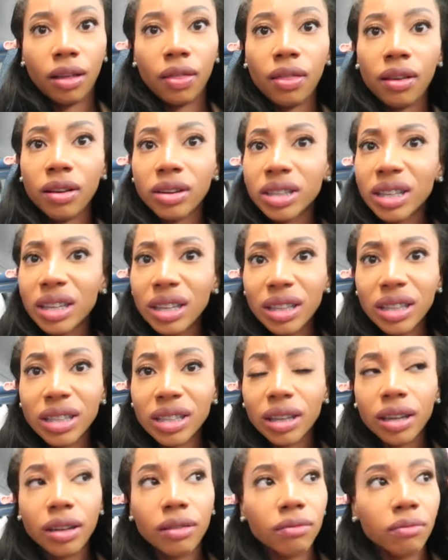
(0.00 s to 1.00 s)
there's like this
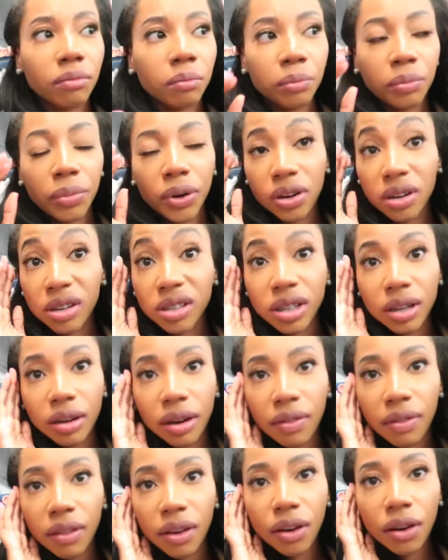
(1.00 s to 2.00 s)
person
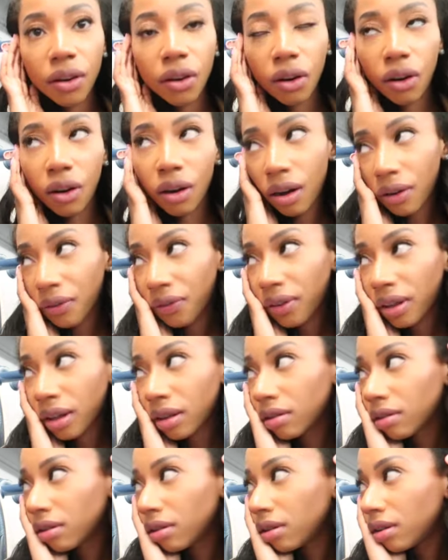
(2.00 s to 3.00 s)
and they're
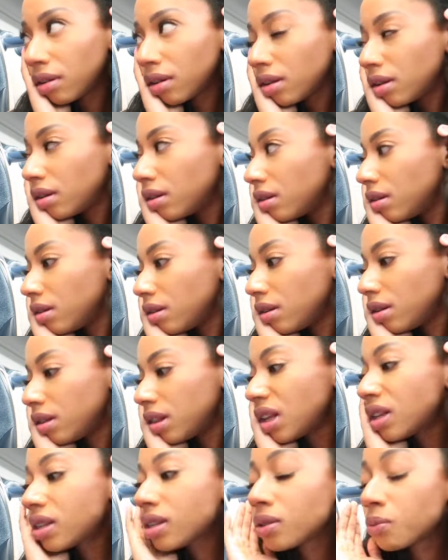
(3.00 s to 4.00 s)
coughing.
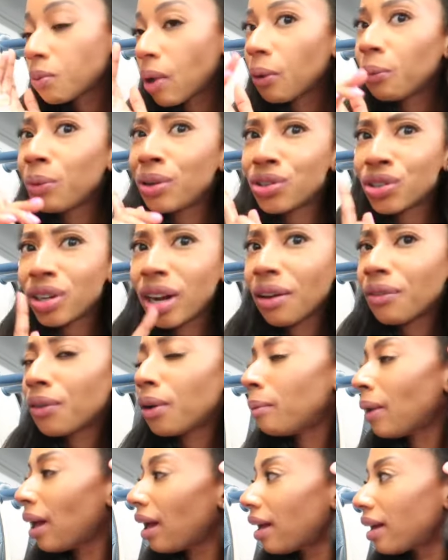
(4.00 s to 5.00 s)
This is why we should have
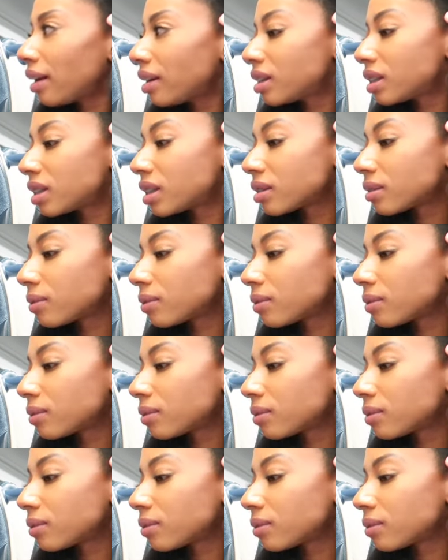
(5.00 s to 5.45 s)
our mask.